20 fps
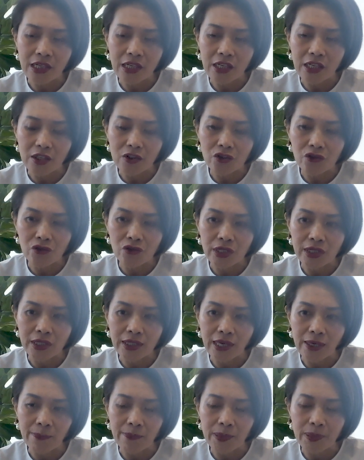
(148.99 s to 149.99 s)
industry
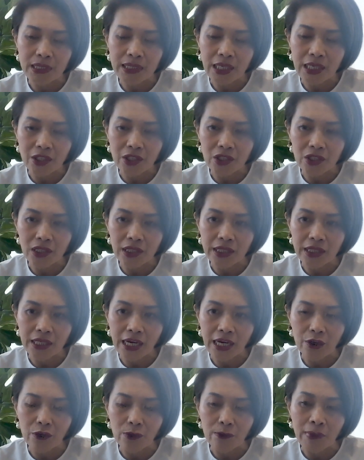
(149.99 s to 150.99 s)
that potentially
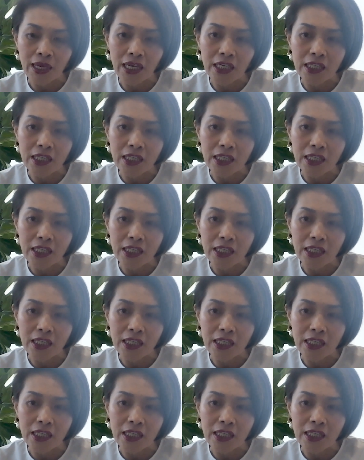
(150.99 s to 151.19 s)
I could make